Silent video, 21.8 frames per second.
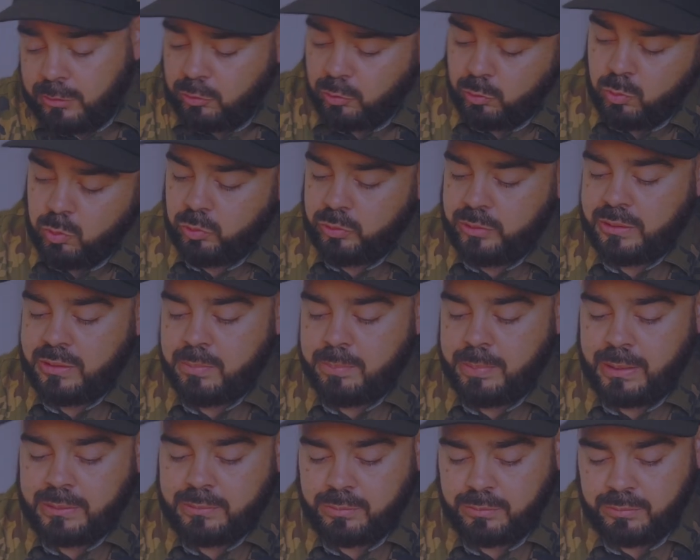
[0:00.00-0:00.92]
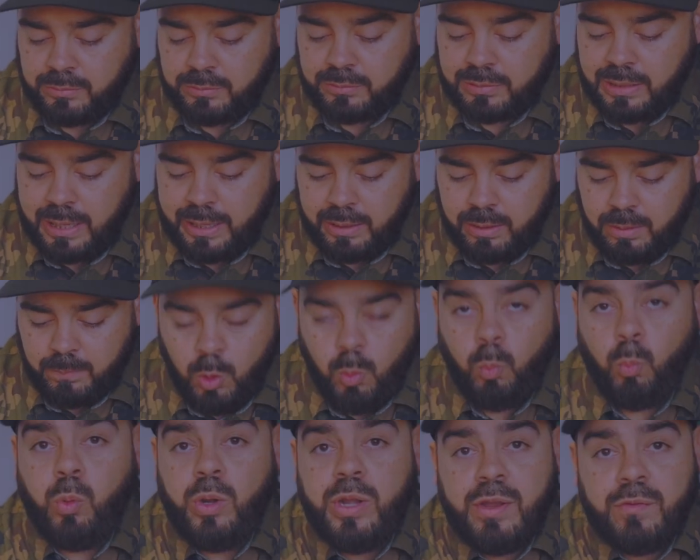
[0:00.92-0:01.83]
the cool thing about this is that
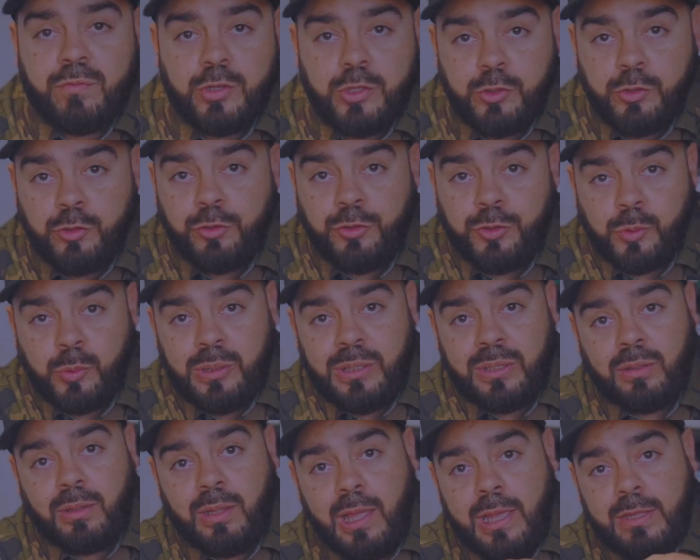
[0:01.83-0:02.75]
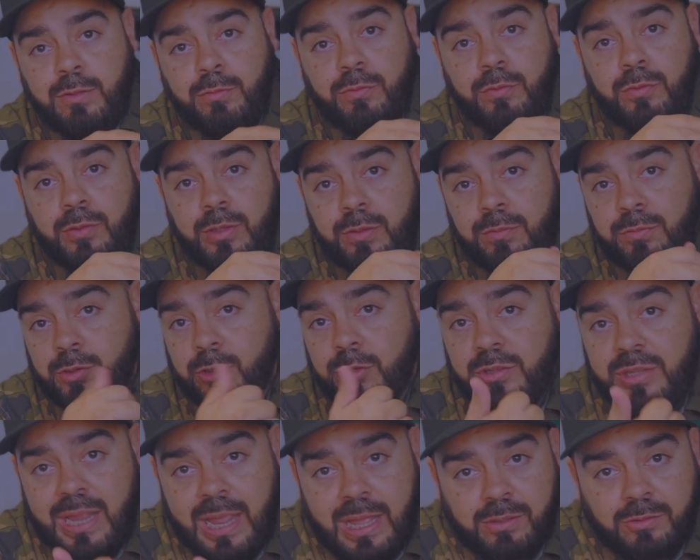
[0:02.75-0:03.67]
whatever you're doing in life, if you're
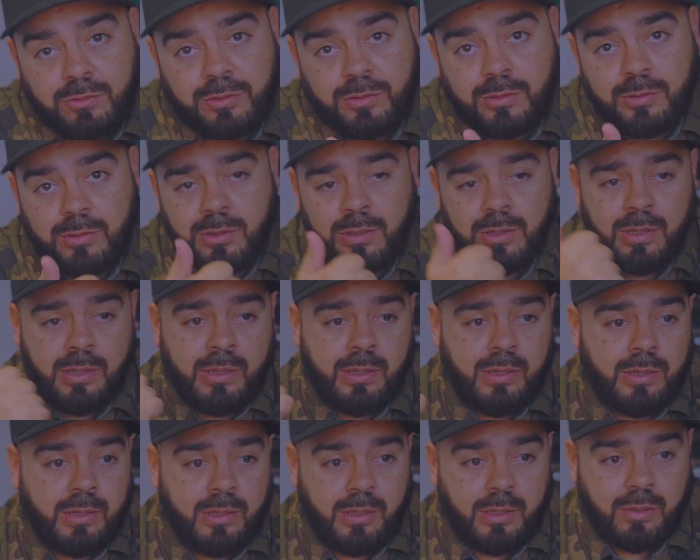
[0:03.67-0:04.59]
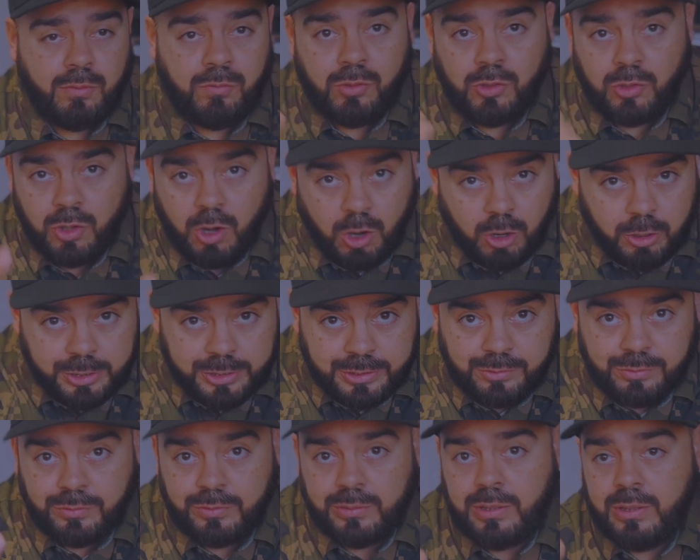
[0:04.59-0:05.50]
a dancer, if you're an
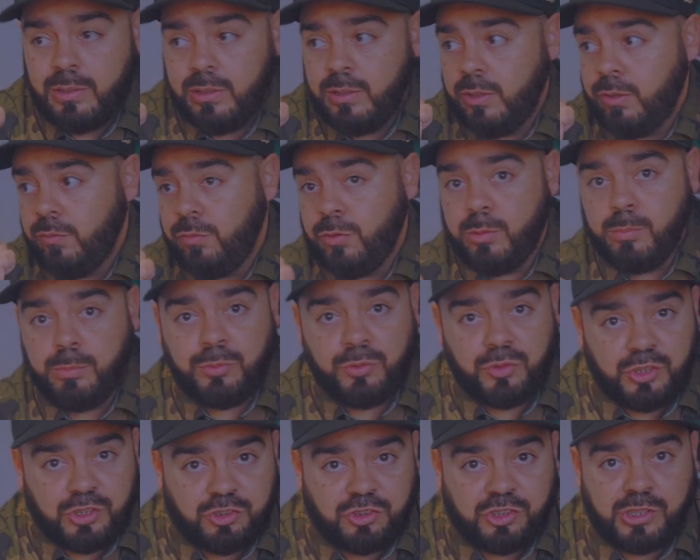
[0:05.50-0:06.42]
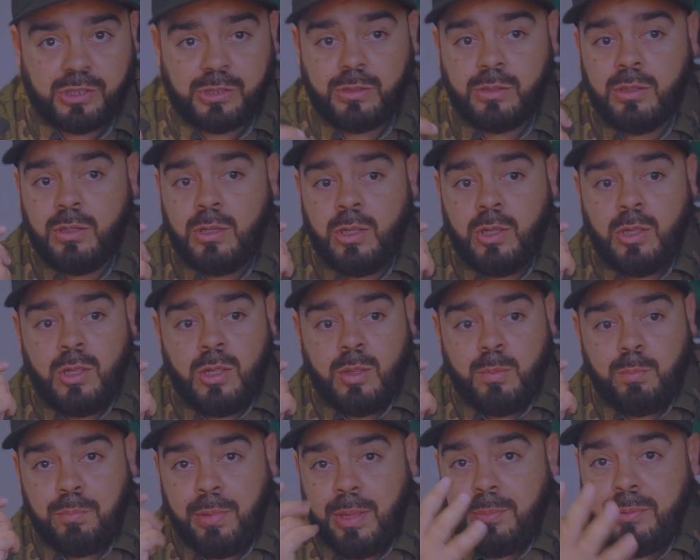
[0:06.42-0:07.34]
artist, if you're a musician,
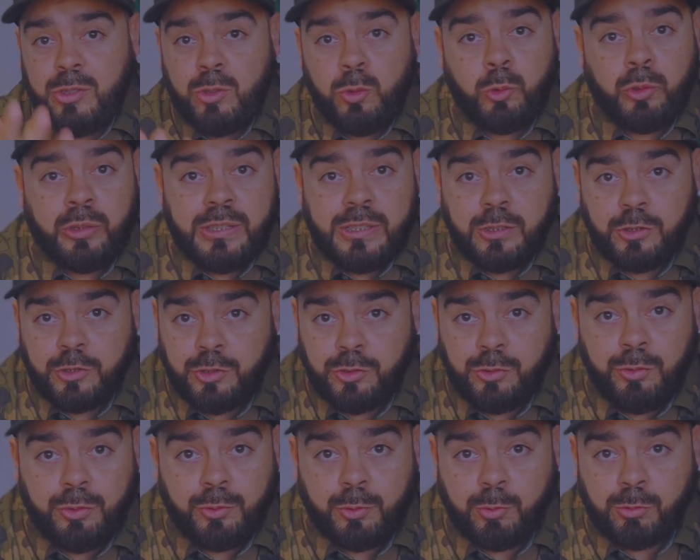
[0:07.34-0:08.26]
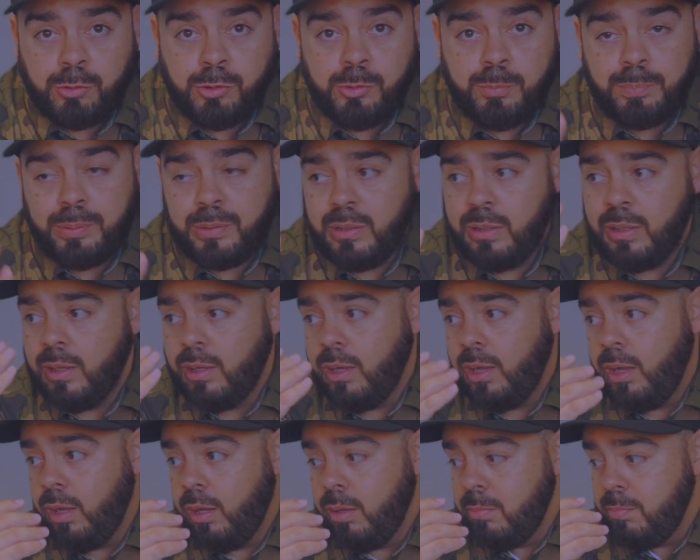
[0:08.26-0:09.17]
maybe you lead a youth group,
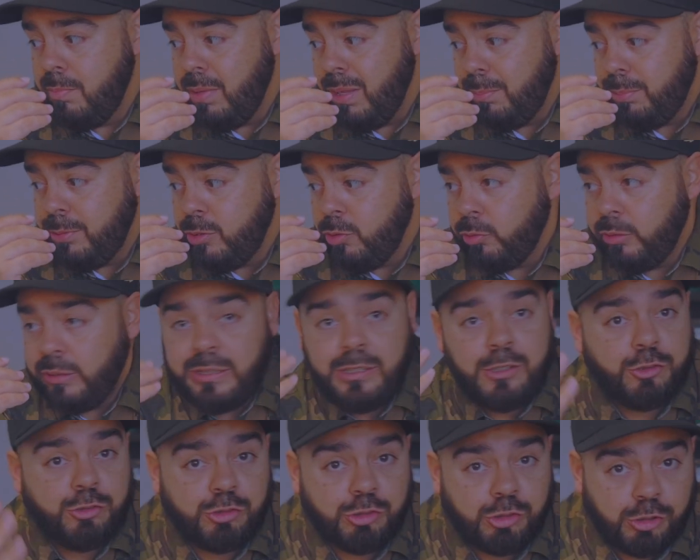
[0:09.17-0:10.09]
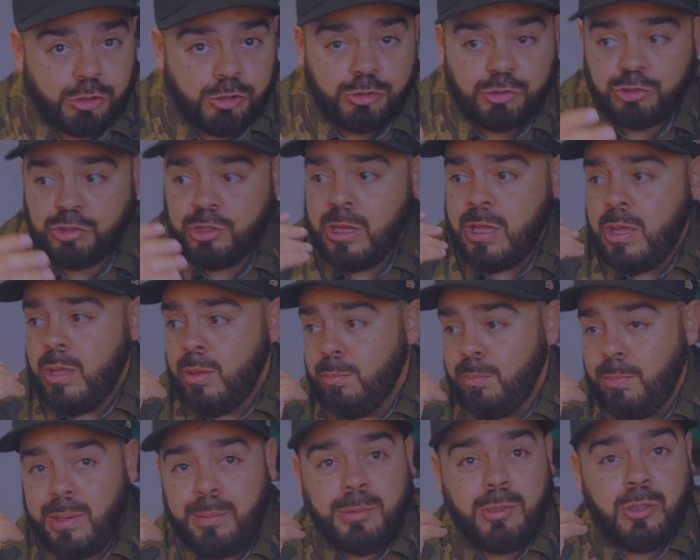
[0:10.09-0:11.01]
maybe you lead a church,
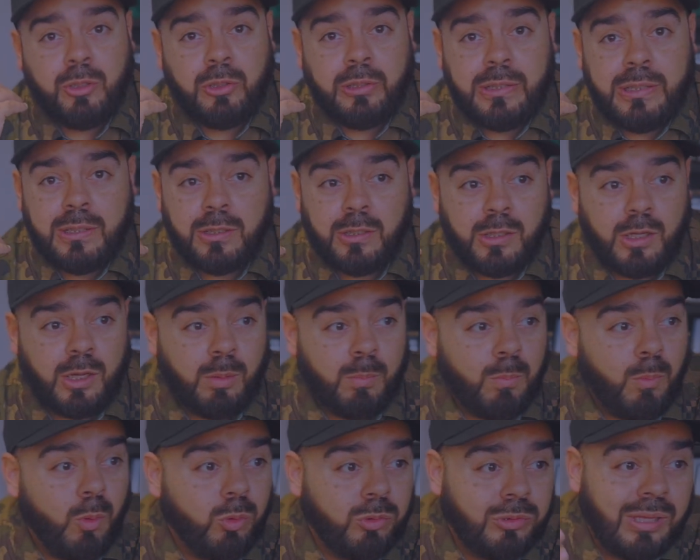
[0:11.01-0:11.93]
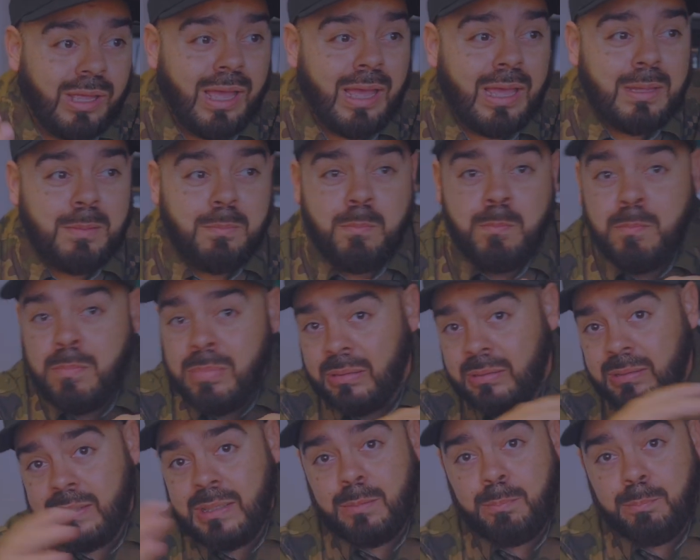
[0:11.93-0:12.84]
maybe you lead a
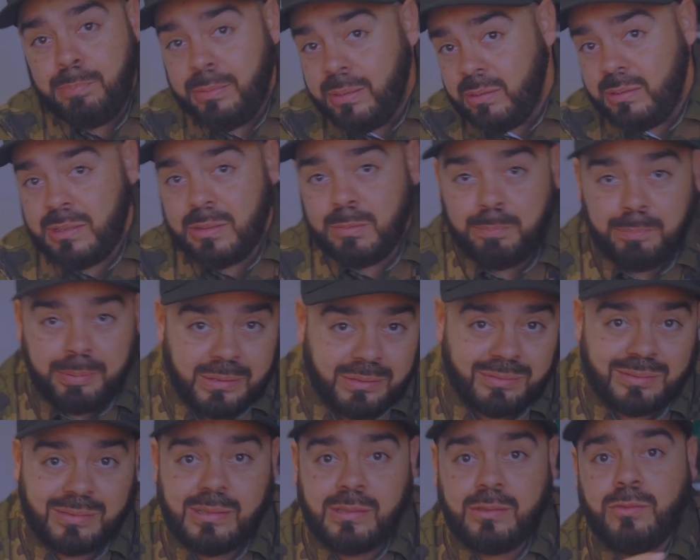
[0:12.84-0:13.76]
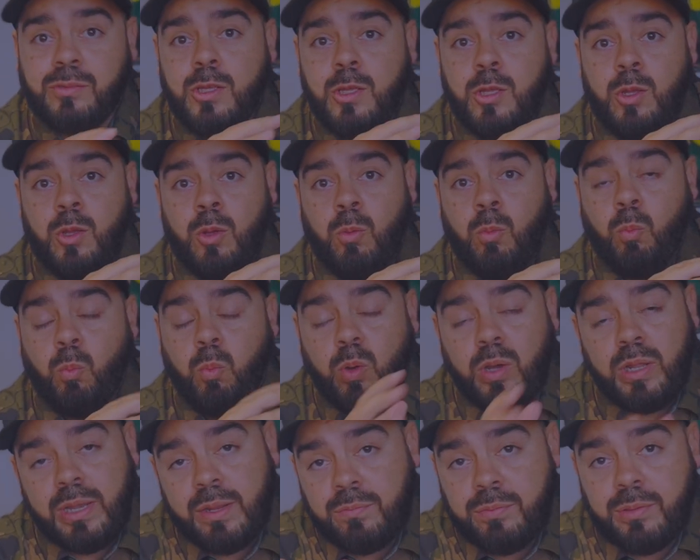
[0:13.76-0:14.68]
multi-million, billion business,
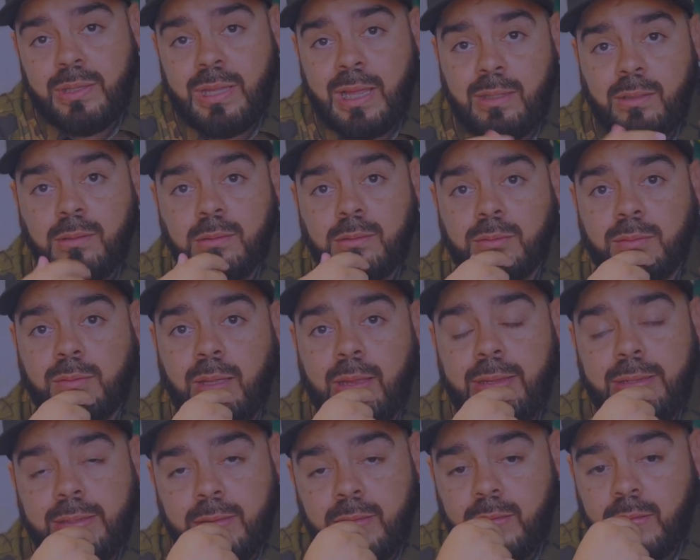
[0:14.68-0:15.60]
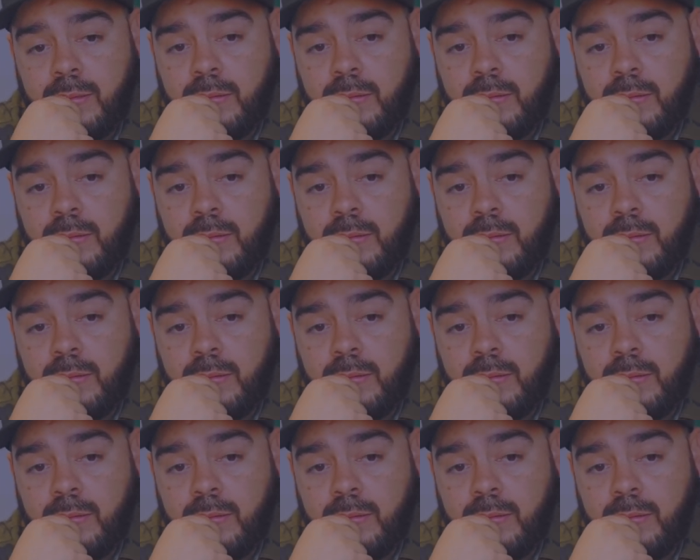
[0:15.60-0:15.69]
whatever that looks like,